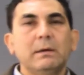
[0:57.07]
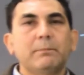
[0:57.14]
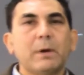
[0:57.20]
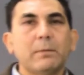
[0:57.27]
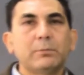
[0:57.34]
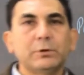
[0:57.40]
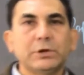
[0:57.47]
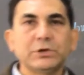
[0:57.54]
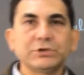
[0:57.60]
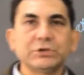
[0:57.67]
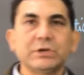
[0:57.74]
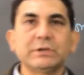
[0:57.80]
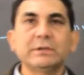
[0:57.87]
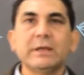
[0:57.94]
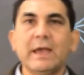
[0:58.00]

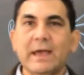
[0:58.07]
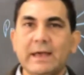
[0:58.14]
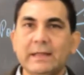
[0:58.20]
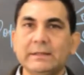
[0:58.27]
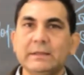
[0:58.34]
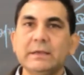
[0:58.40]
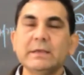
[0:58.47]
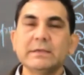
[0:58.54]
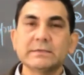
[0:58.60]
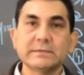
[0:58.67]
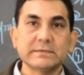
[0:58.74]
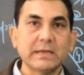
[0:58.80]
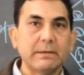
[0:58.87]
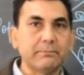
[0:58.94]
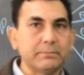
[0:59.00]
population and the
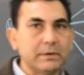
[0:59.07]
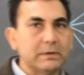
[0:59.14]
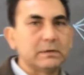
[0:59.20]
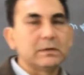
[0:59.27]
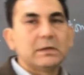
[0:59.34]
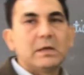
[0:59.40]
sample.